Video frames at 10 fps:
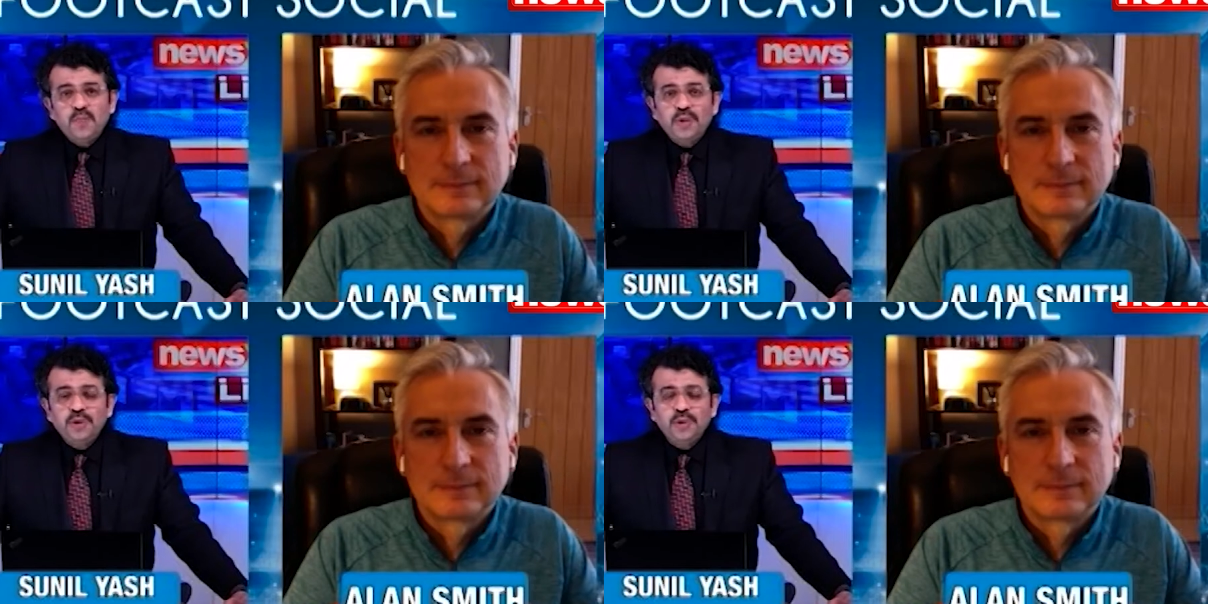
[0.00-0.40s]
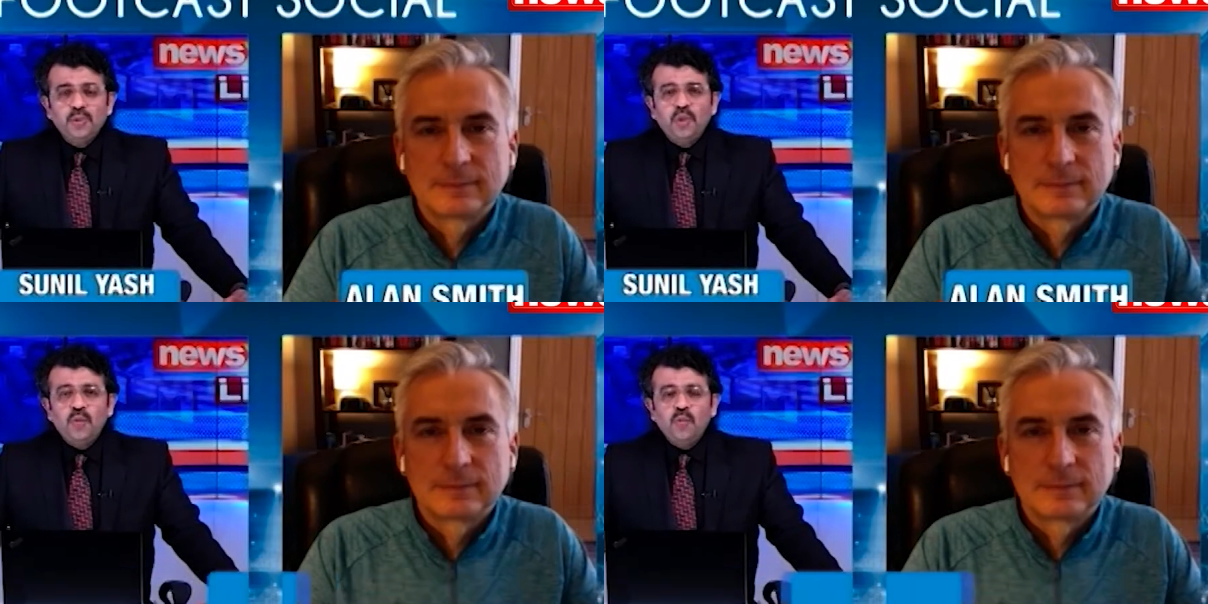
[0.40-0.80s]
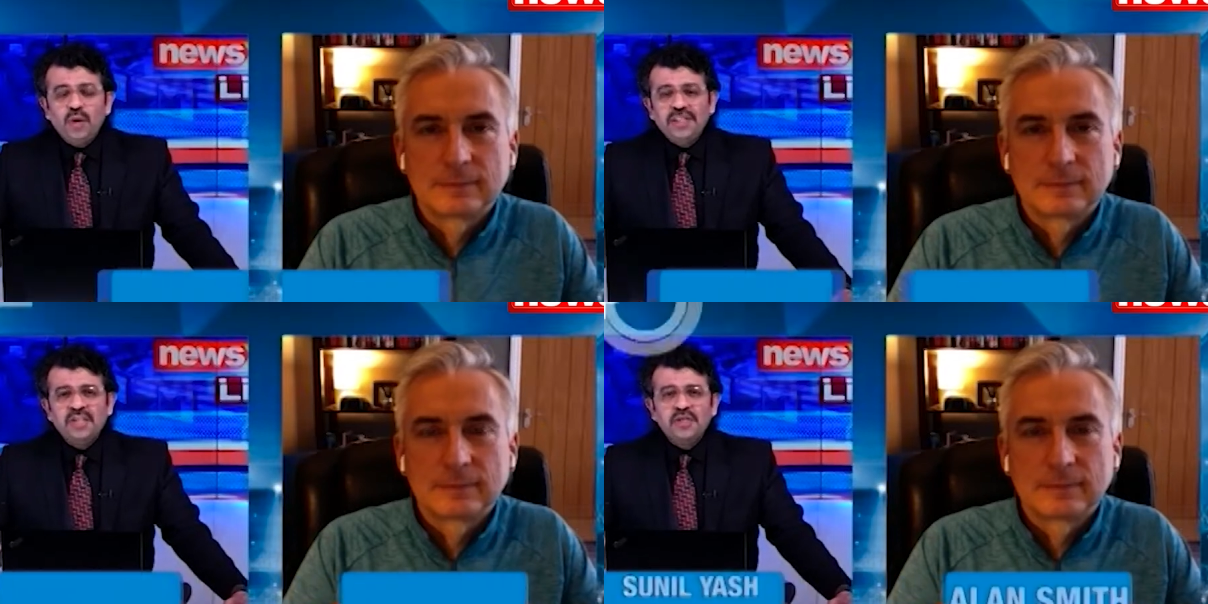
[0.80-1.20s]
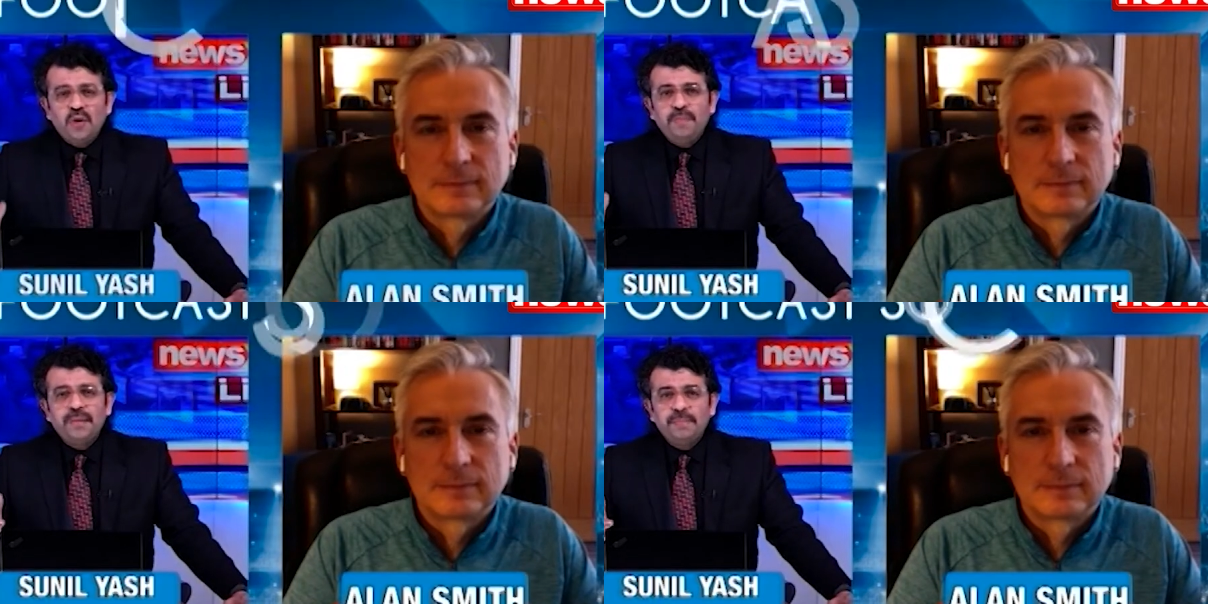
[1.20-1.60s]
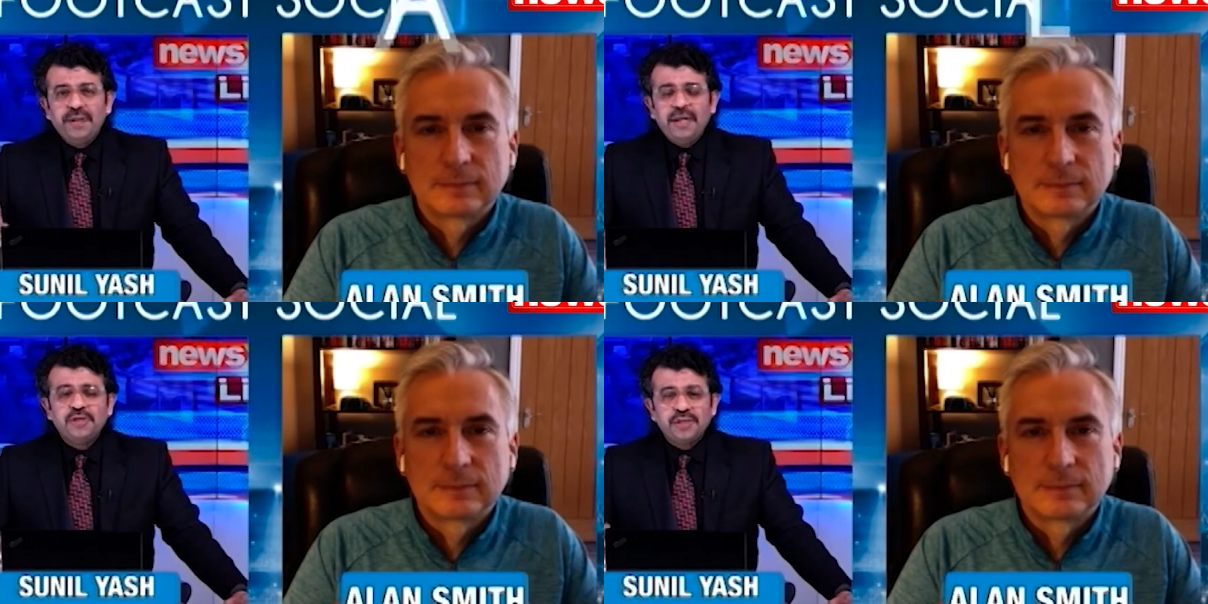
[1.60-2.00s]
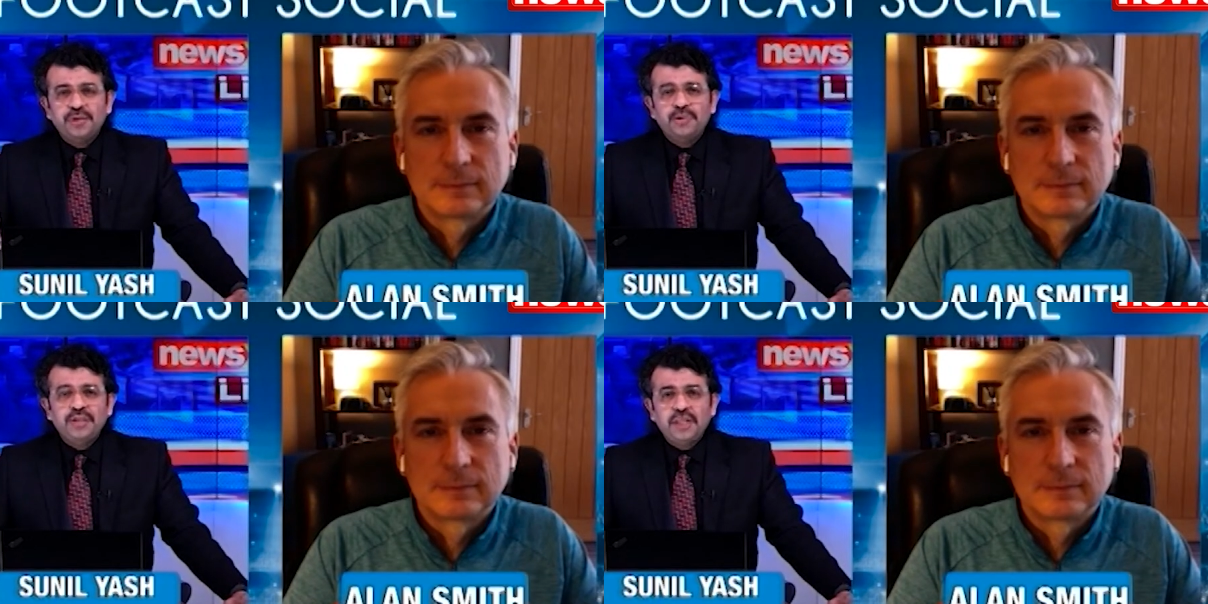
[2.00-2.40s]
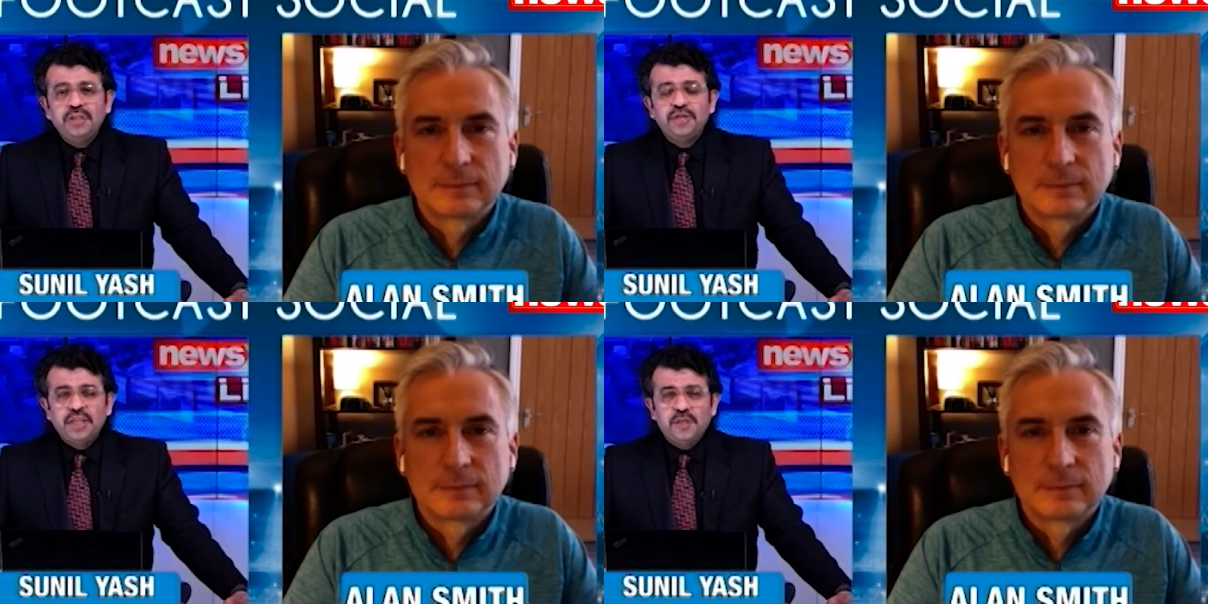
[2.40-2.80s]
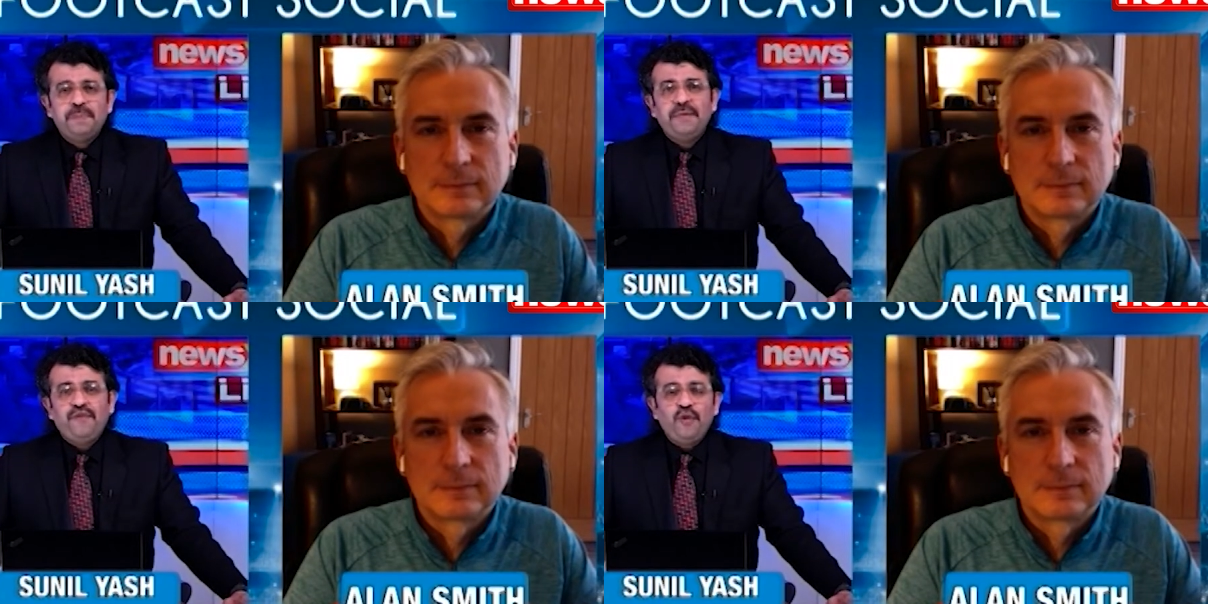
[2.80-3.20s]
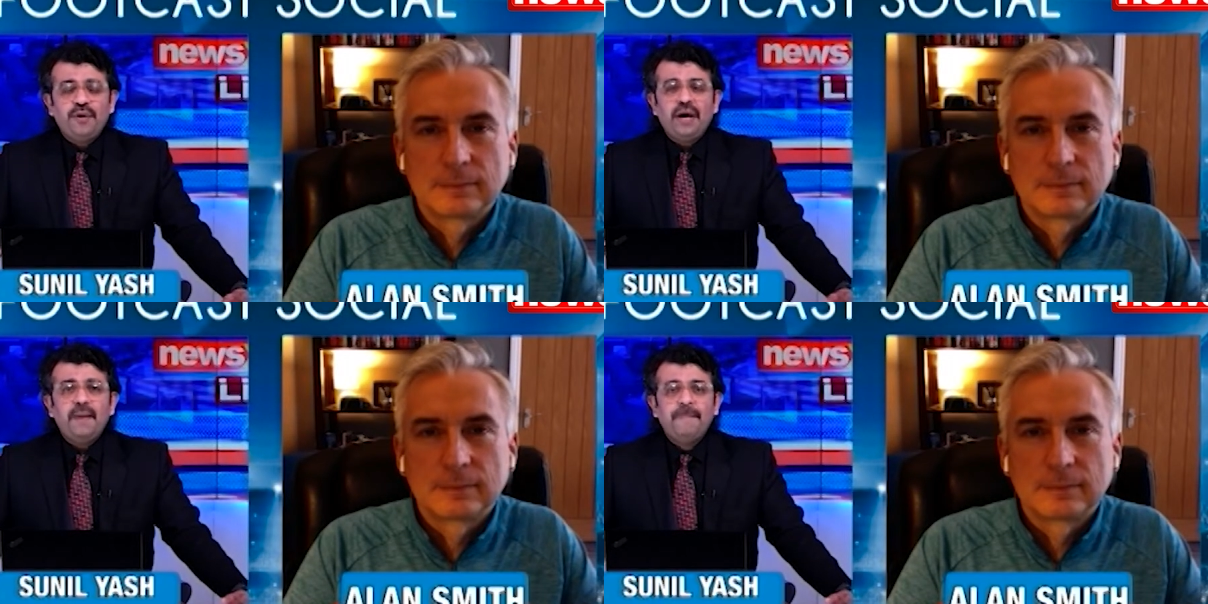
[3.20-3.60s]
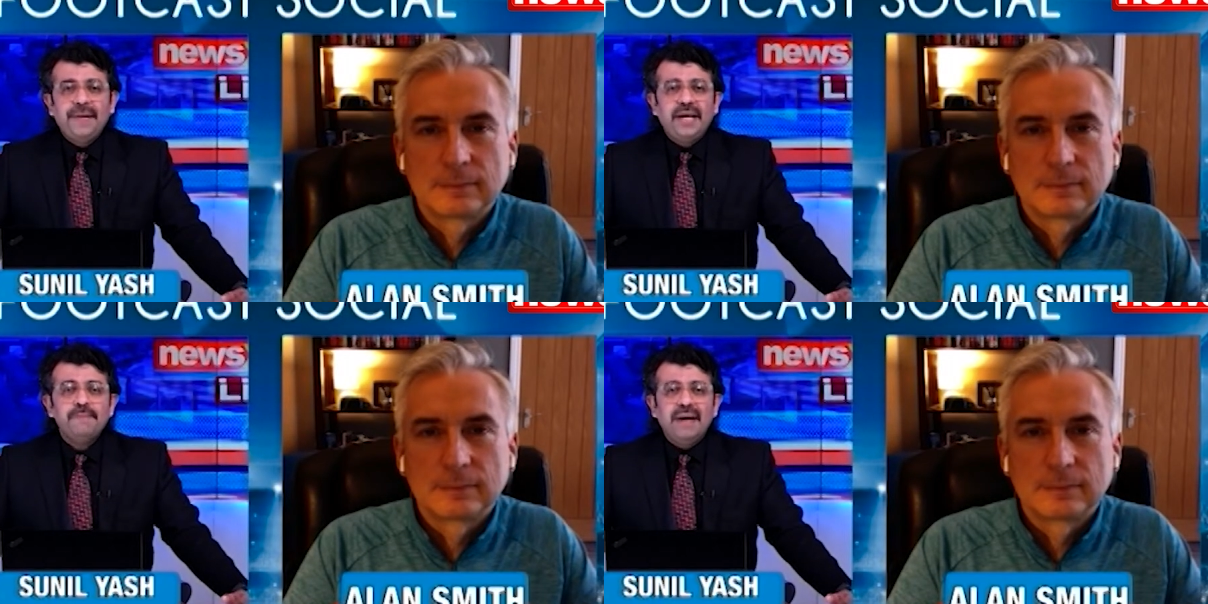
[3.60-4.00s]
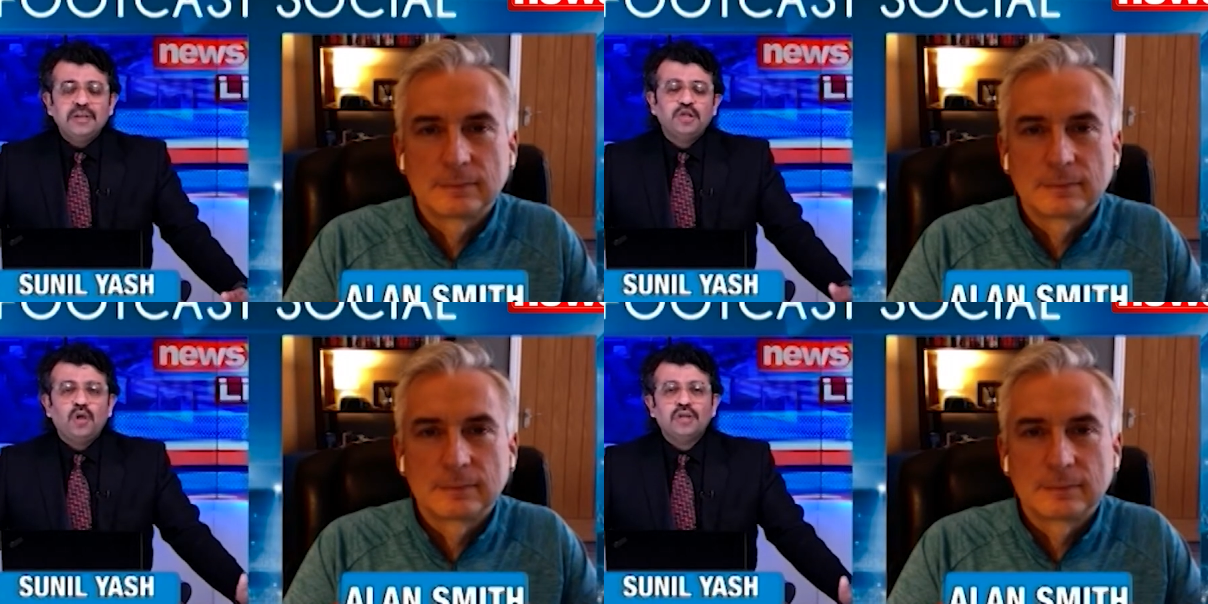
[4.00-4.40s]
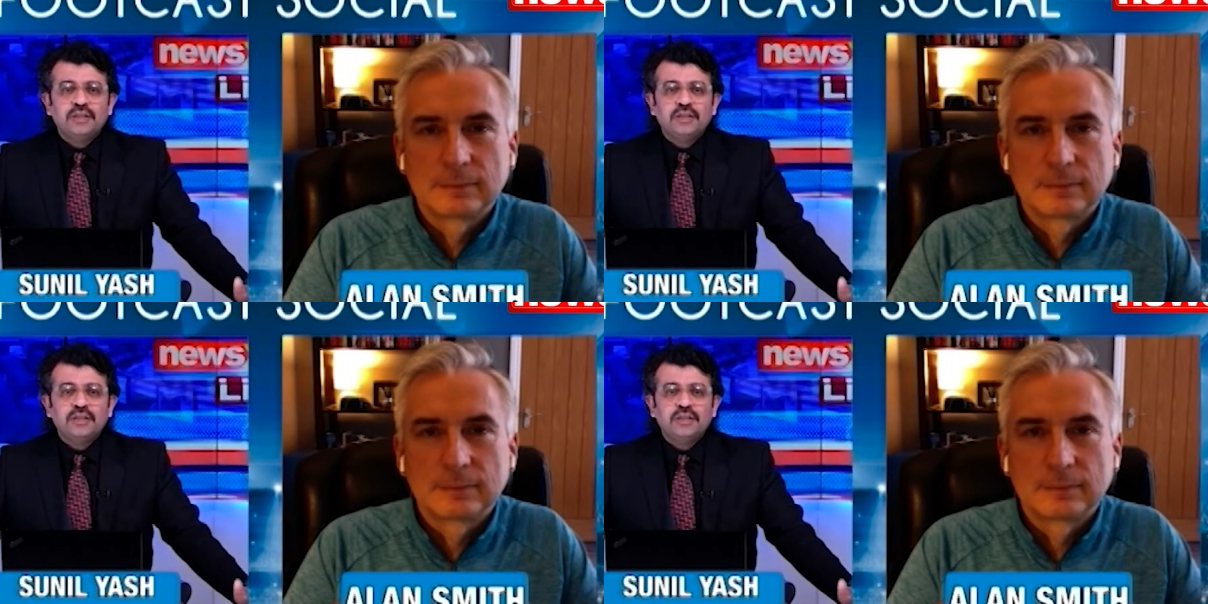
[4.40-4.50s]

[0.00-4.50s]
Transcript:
Speaker 1: want to know, what is your preparation routine just before a big match on